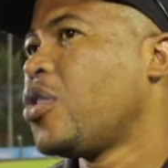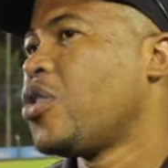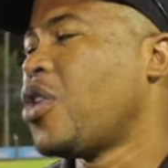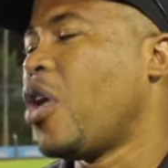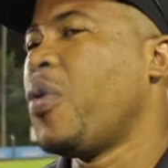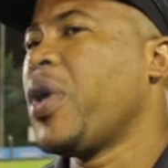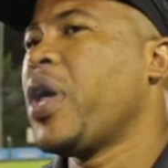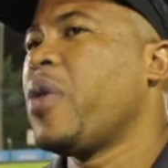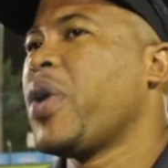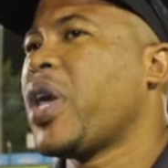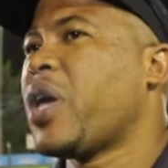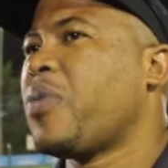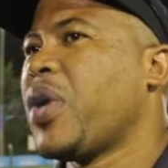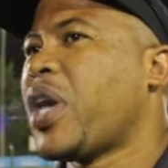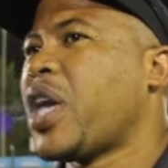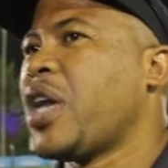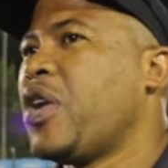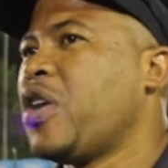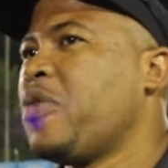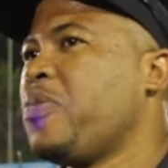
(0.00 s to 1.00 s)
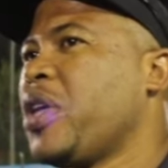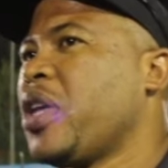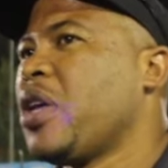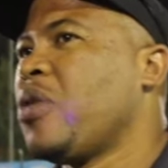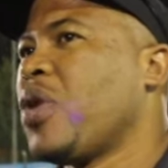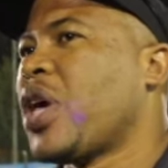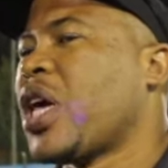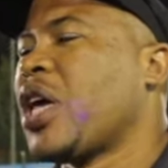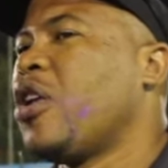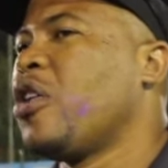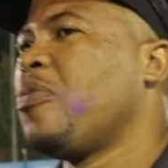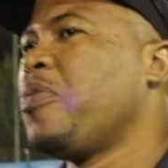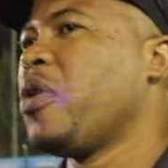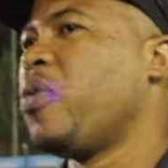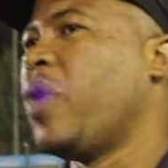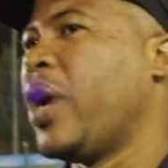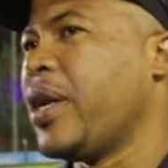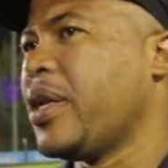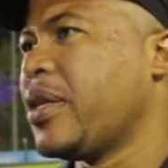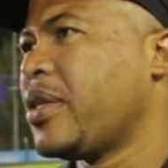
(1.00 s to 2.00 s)
No, we cannot be
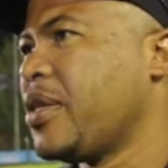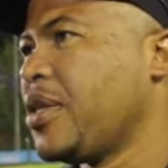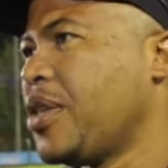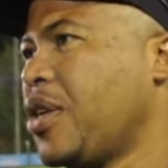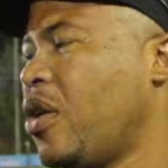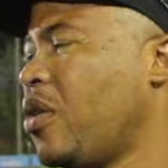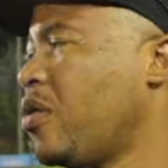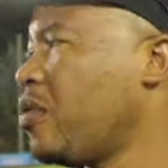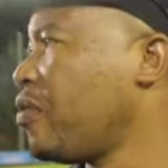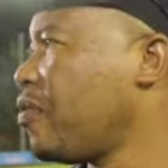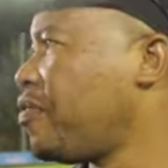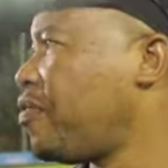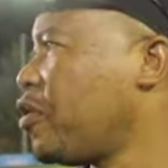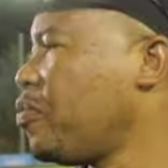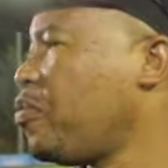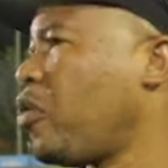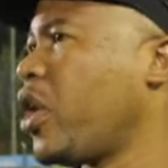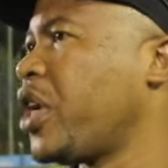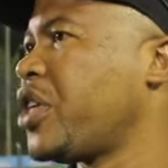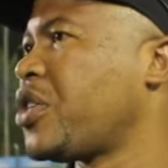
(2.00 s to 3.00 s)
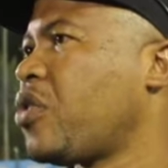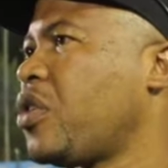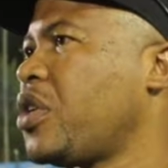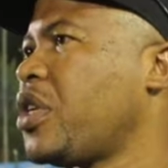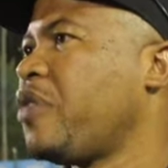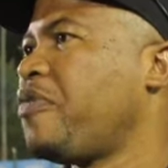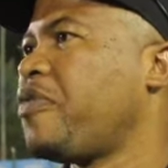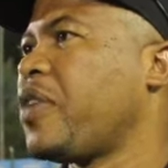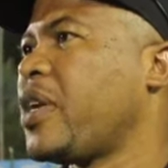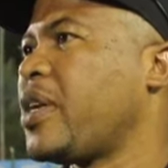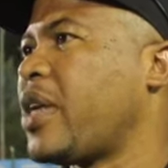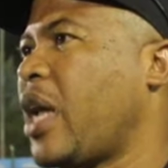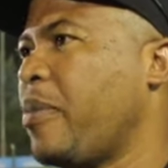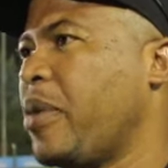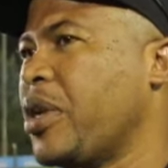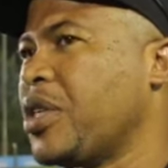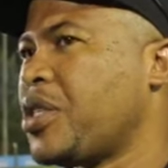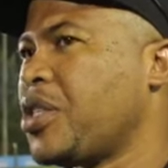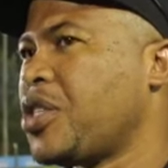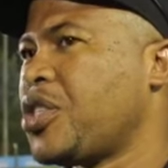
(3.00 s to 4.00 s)
worried. You know, football has got different
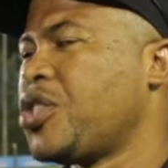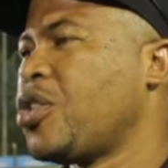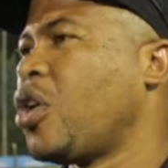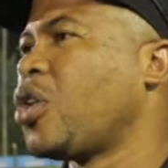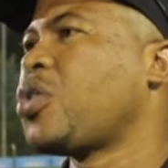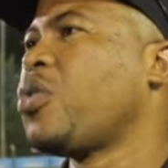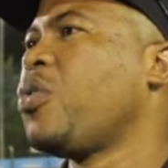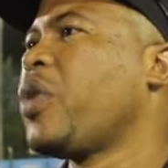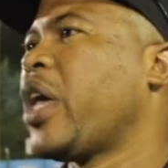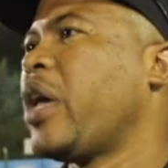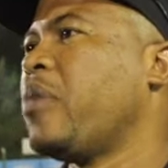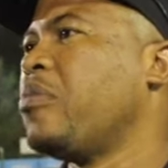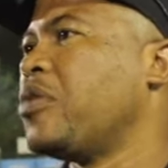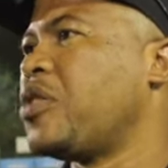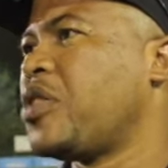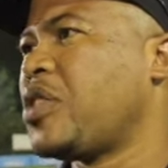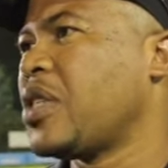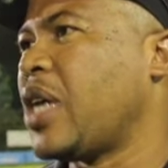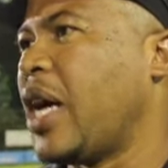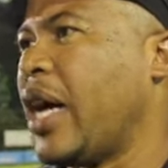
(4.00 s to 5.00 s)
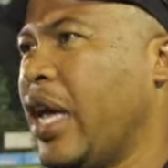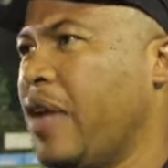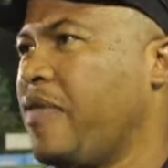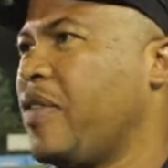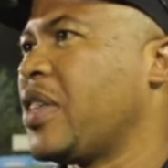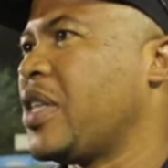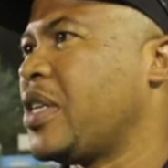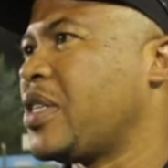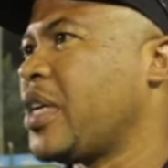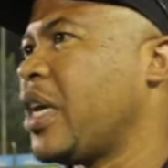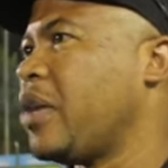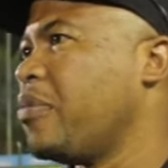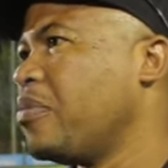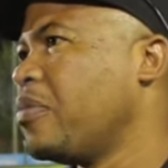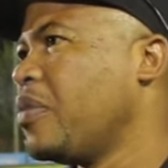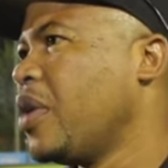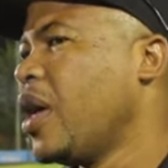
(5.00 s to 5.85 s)
dimensions. No 2 games are ever the same.